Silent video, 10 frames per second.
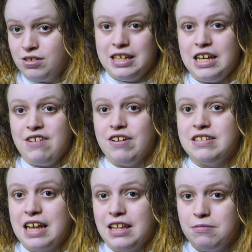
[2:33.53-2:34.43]
Here I
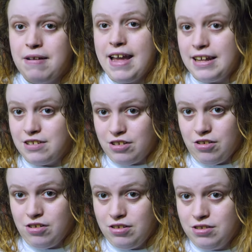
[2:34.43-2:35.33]
take them at 8
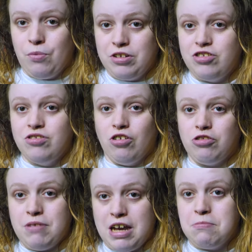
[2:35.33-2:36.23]
o'clock, which
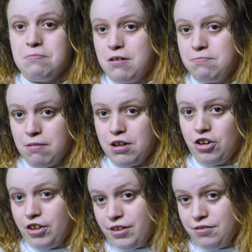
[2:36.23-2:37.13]
knocks me out by
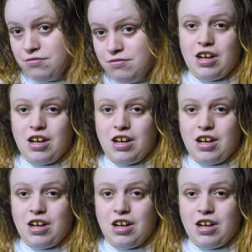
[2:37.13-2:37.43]
9.